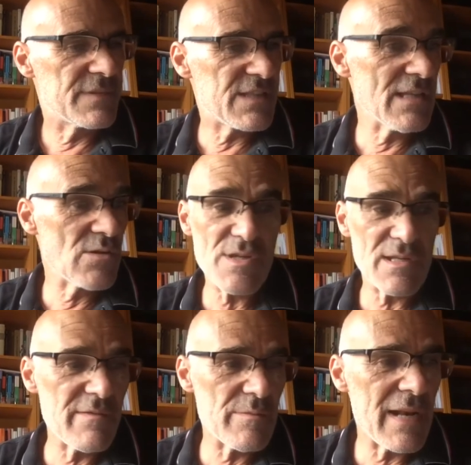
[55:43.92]
centuries
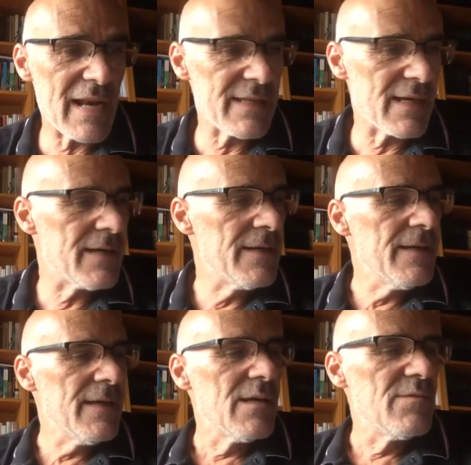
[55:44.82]
and even millennia,
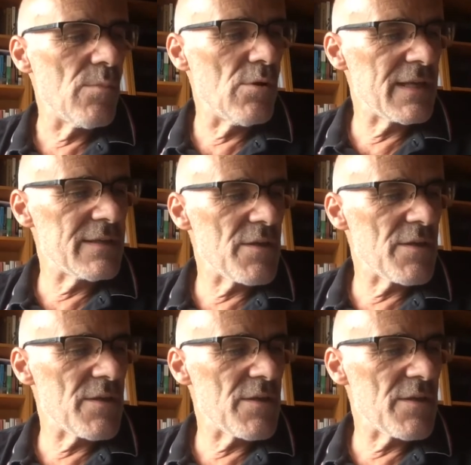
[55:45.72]
for more than